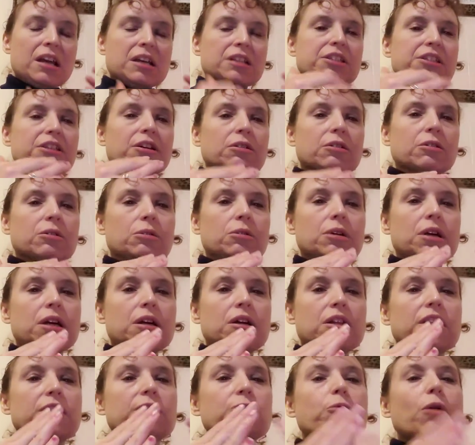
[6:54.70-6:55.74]
So
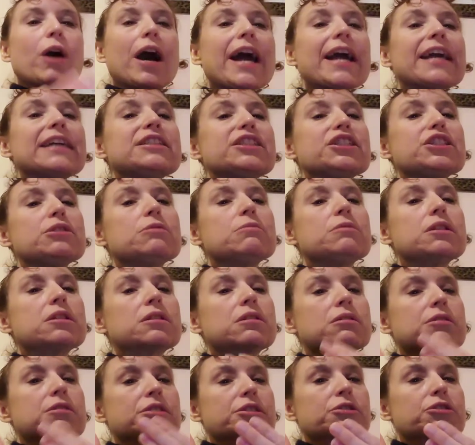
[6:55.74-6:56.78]
why do you want to
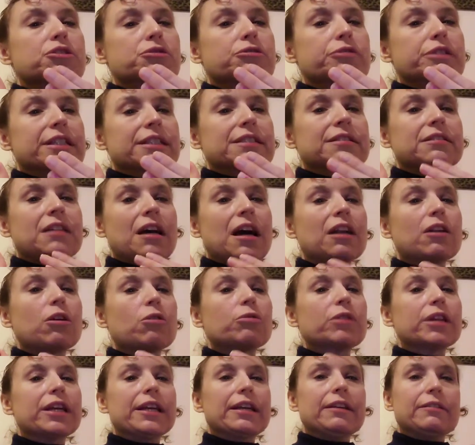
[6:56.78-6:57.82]
go so strict? Not
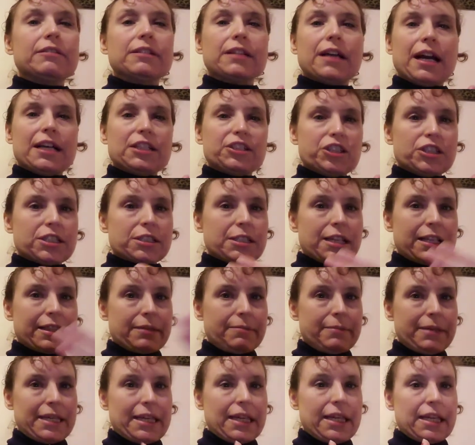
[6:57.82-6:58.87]
only, I just at
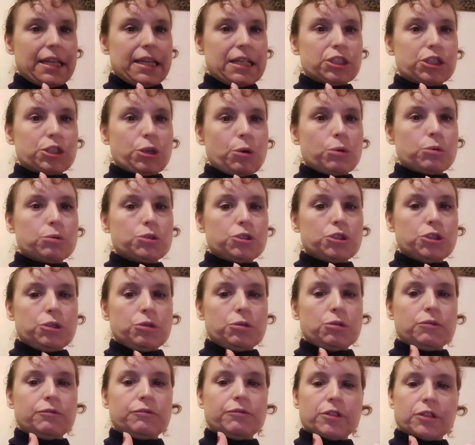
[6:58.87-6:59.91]
the beginning told
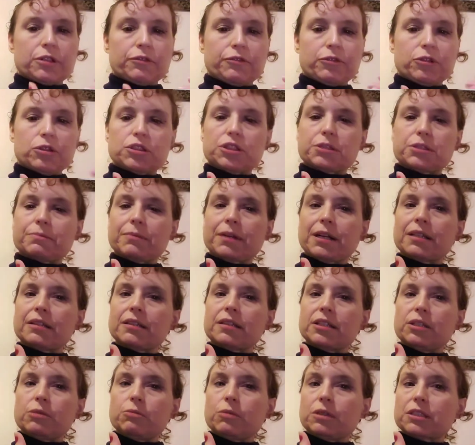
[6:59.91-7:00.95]
you for the first
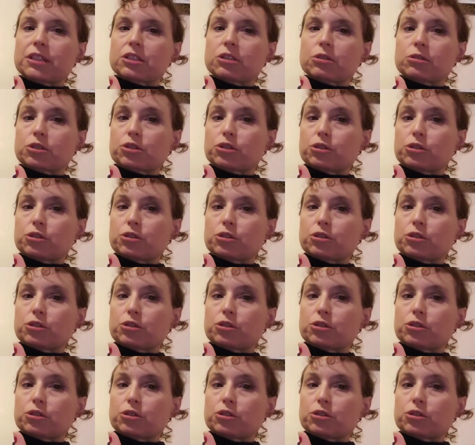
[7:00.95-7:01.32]
month, you want to go